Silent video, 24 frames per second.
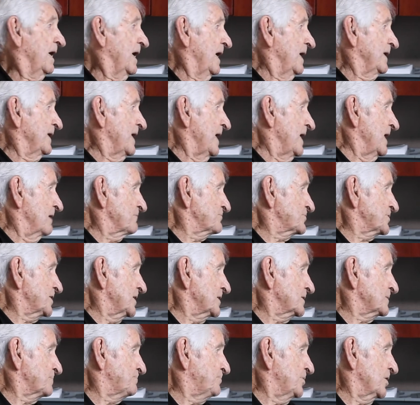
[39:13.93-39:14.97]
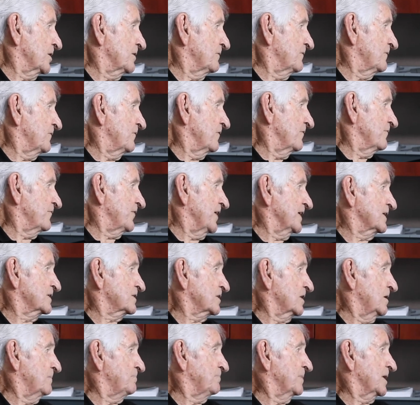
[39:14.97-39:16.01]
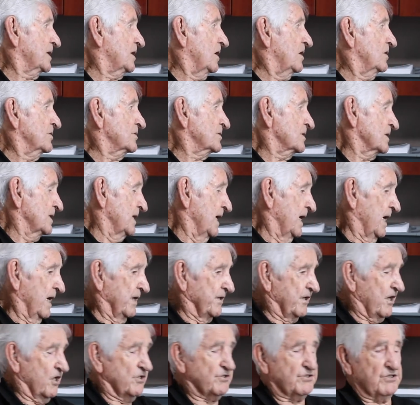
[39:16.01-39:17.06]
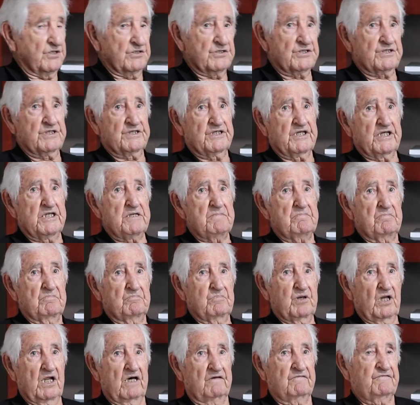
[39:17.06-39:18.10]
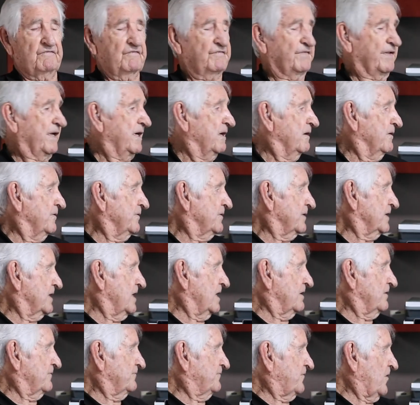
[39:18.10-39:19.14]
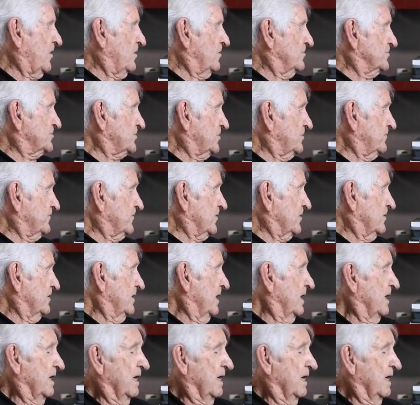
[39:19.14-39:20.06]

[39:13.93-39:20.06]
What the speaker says: and they have since put a fence up because there's a steep bluff there that falls over.